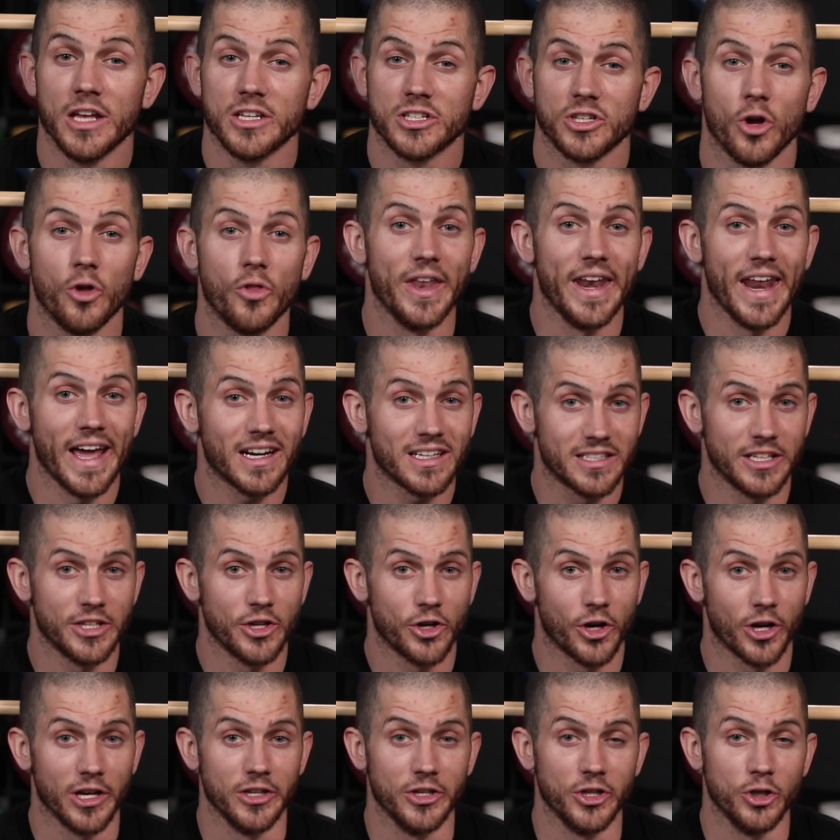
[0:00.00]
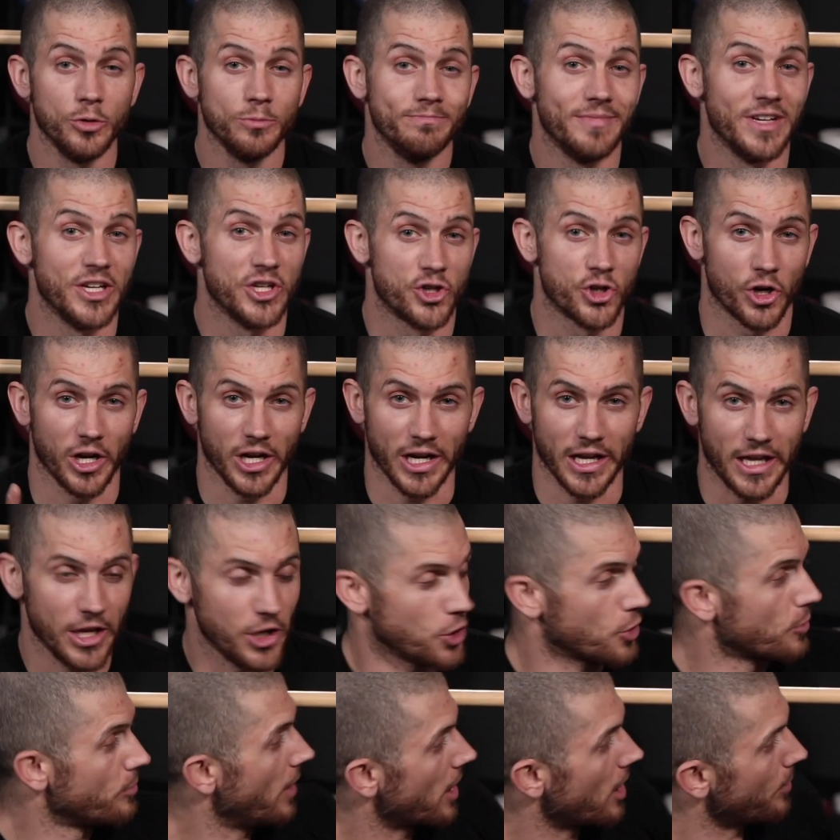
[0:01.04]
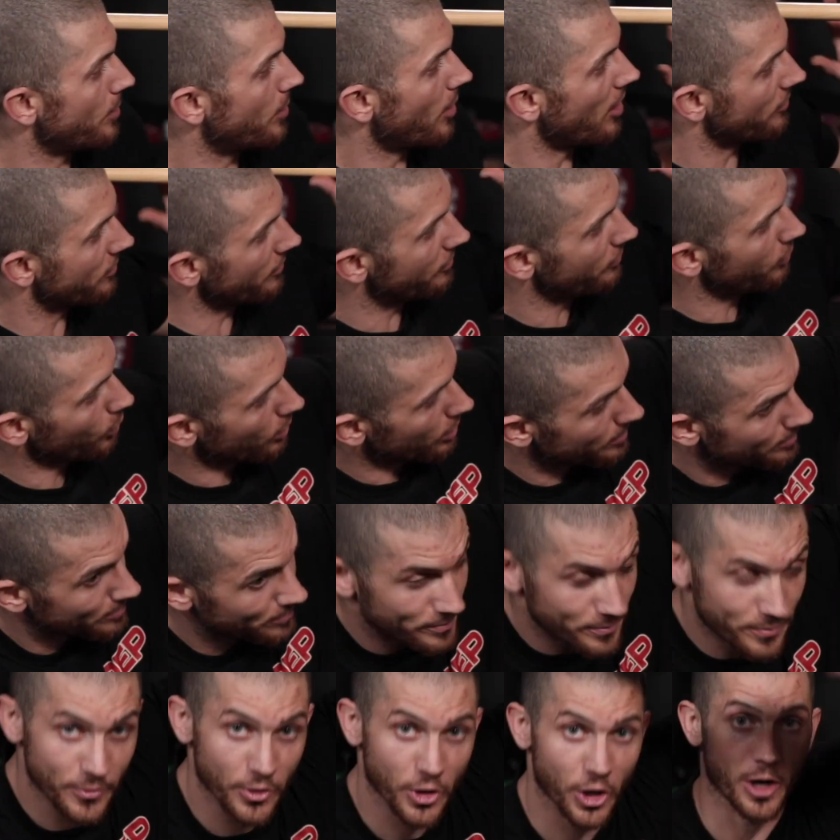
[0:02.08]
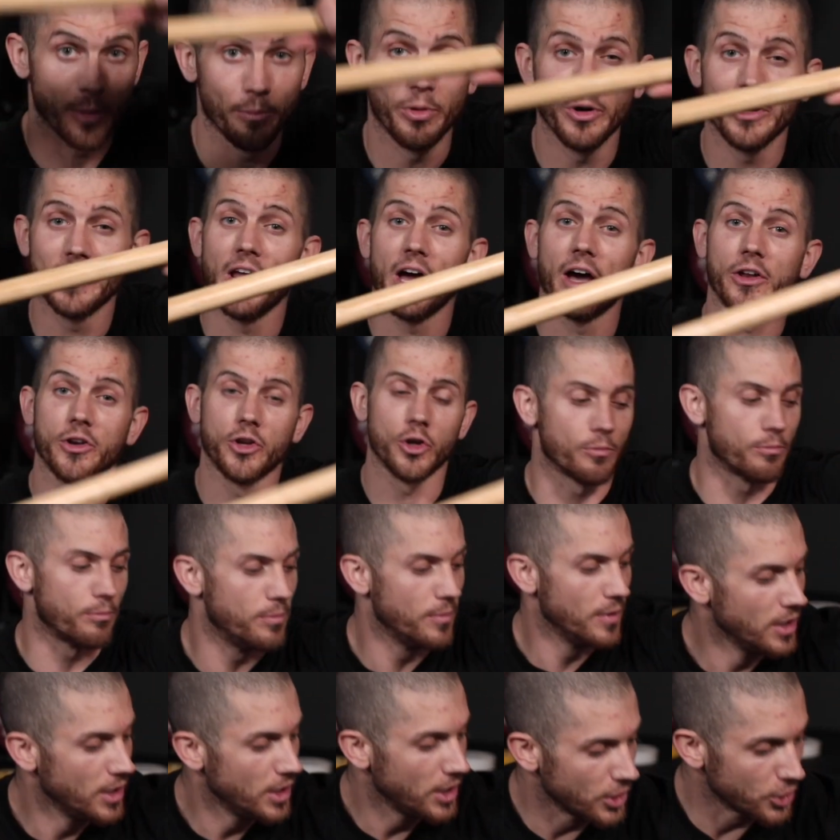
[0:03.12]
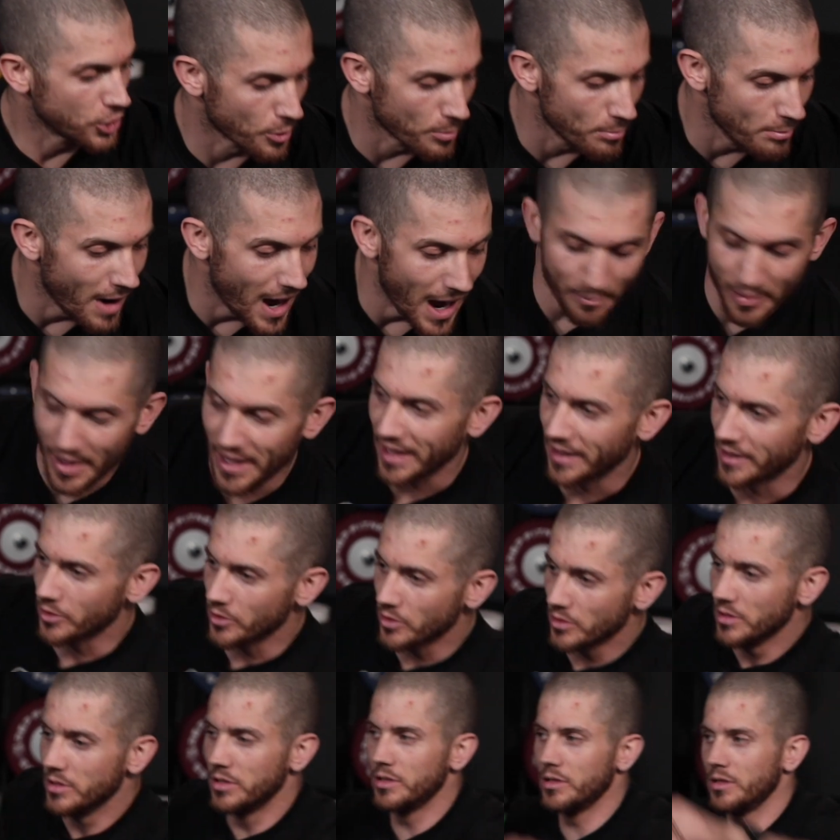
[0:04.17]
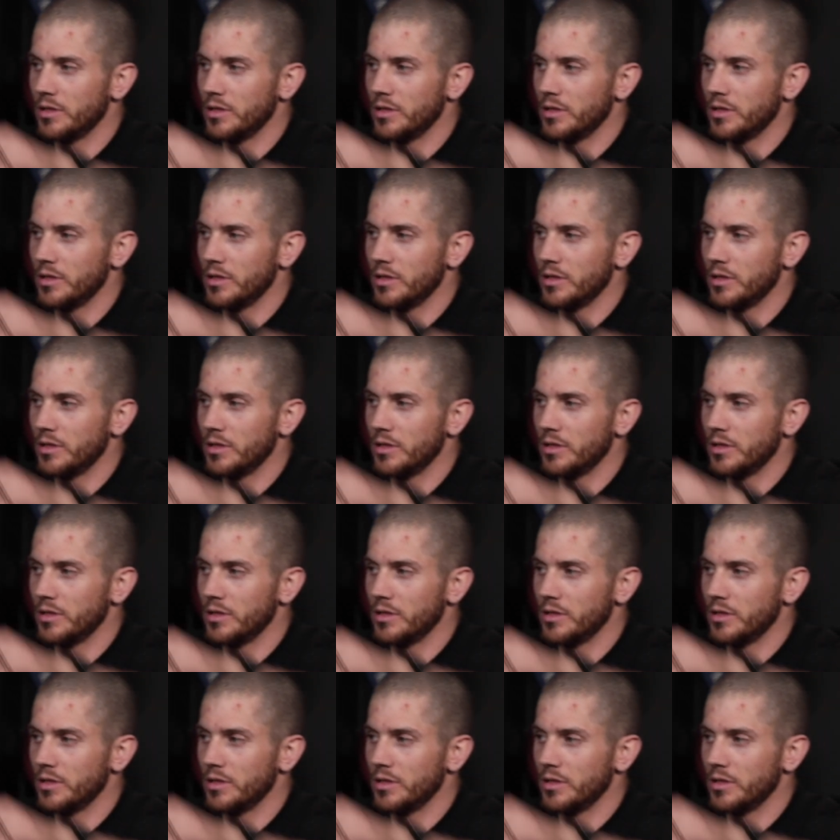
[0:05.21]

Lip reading: So the next thing you're gonna do is you're gonna get your butt up off the floor. You're gonna put down your mop handle.